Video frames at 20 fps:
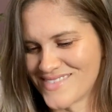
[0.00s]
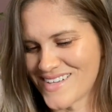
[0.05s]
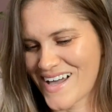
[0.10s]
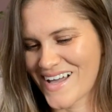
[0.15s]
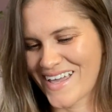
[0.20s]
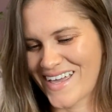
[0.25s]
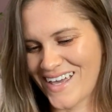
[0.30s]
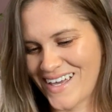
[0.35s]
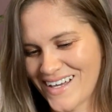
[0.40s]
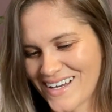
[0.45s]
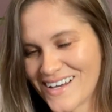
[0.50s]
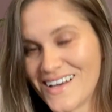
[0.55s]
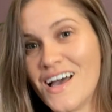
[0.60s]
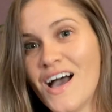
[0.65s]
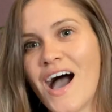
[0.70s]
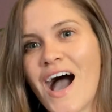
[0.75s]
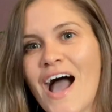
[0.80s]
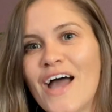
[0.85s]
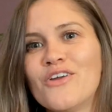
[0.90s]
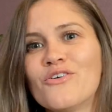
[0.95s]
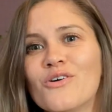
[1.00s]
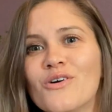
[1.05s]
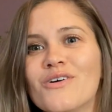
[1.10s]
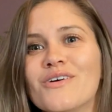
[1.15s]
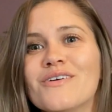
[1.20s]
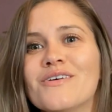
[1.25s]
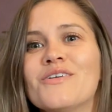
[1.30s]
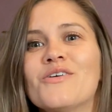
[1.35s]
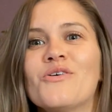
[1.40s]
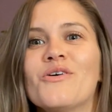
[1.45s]
I can't. I know.
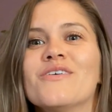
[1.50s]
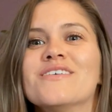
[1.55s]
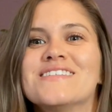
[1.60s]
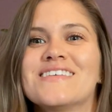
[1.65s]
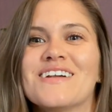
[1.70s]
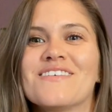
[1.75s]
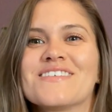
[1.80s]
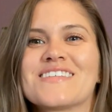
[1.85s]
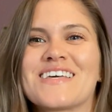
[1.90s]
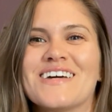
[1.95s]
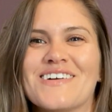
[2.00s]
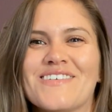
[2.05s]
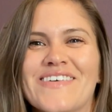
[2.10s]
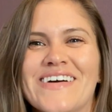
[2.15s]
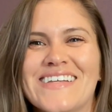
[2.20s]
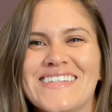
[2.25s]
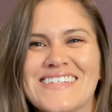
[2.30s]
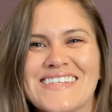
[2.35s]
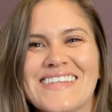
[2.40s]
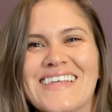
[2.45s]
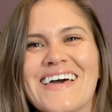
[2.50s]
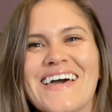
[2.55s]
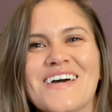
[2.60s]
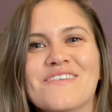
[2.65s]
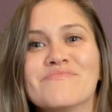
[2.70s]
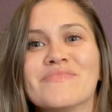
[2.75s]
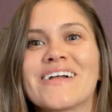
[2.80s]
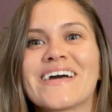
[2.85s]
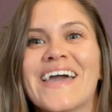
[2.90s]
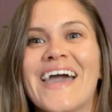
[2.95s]
I said I was going to wait to the
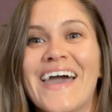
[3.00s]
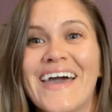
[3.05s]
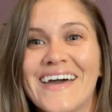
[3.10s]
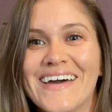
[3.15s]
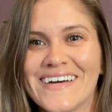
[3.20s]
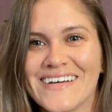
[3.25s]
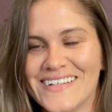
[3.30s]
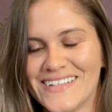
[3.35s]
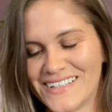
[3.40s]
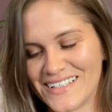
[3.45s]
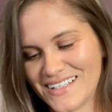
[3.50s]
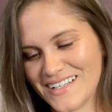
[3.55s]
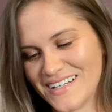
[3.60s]
end, but I can't.